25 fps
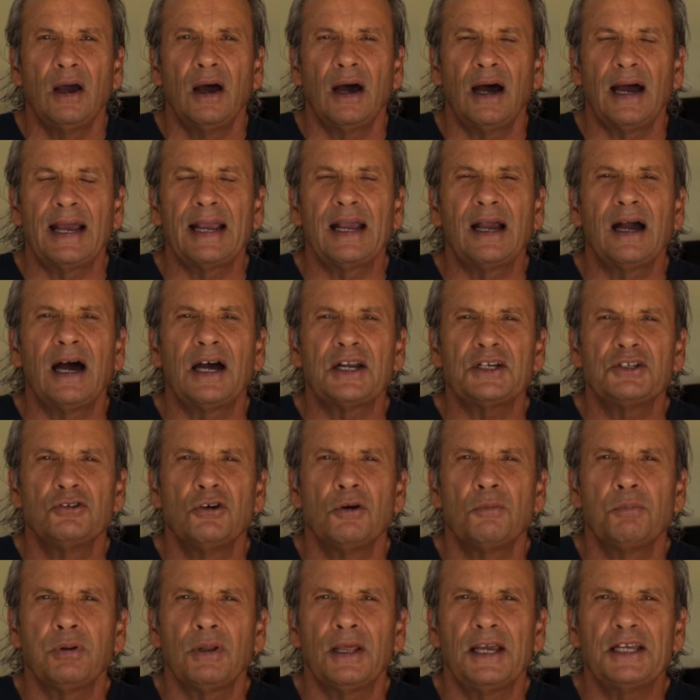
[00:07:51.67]
I got to
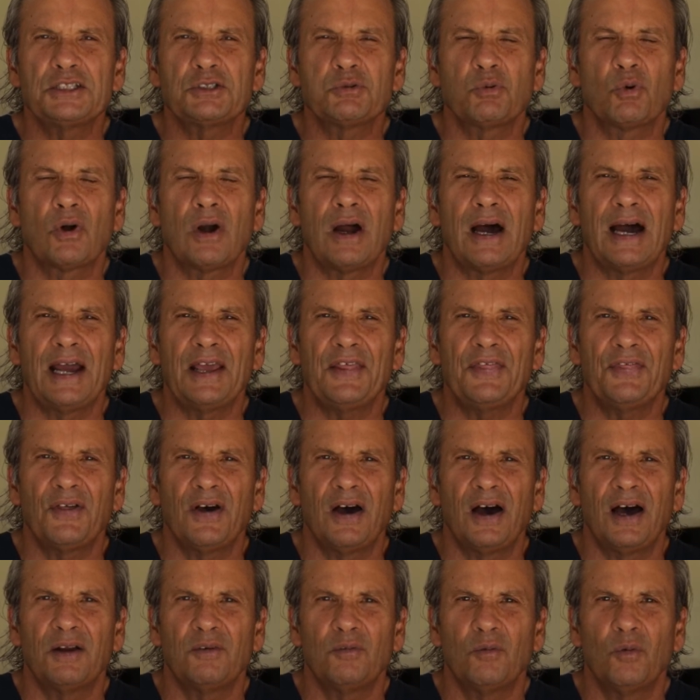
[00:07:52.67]
a place where I
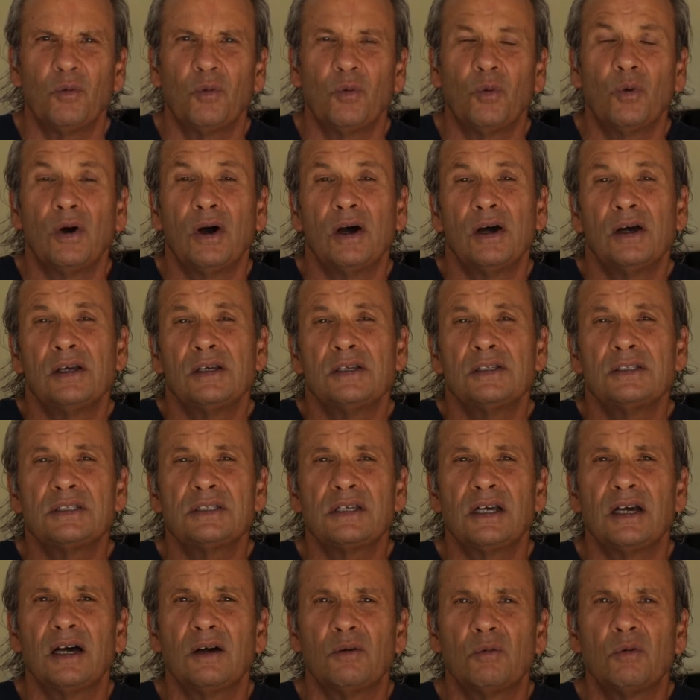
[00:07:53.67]
thought was
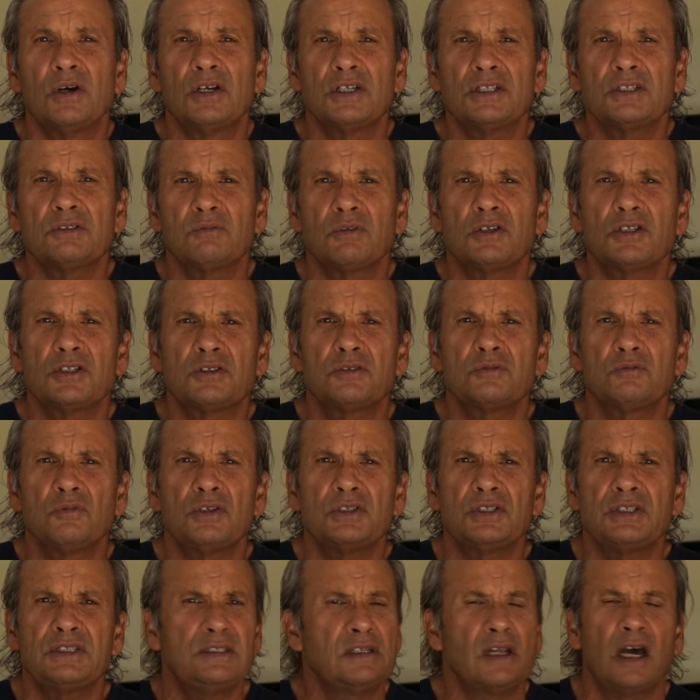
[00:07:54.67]

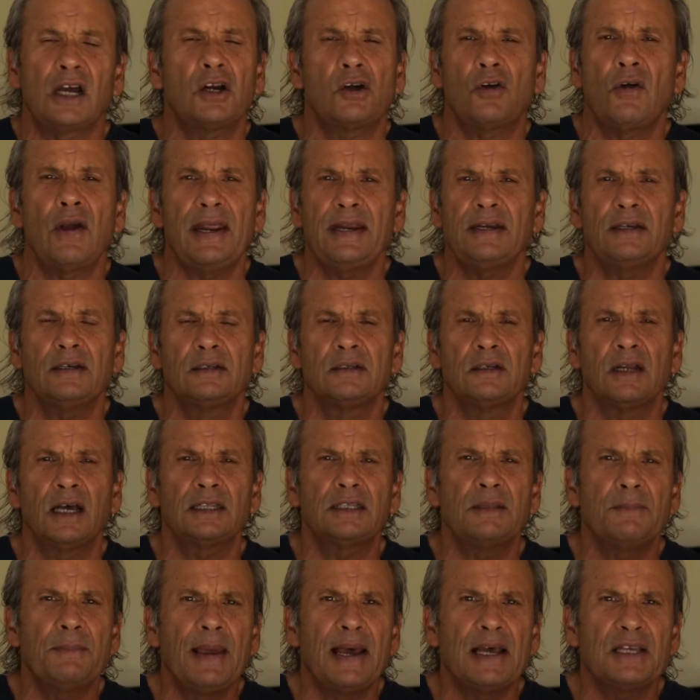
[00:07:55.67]
not great,
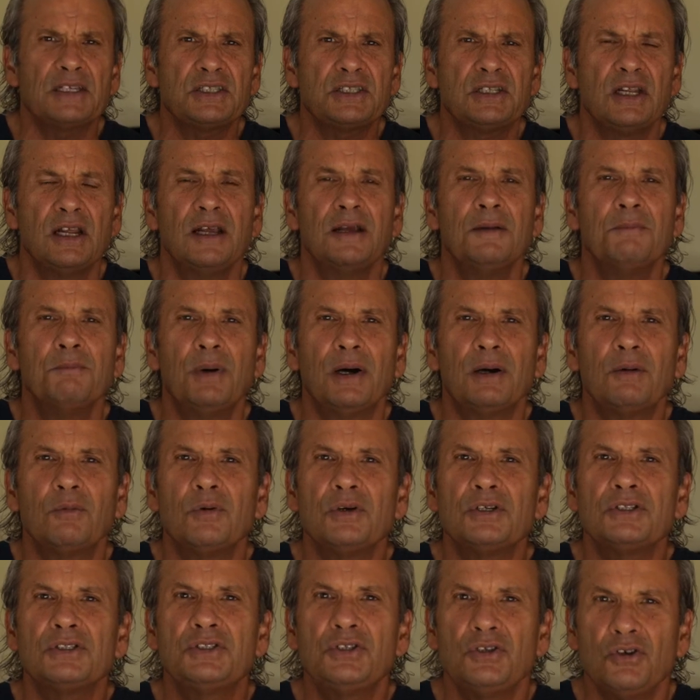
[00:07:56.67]
not the best, but
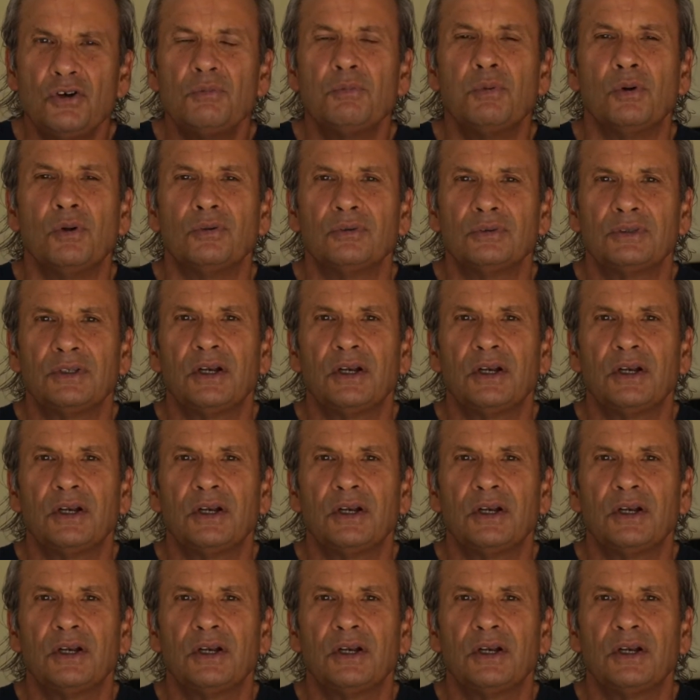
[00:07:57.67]
was doable.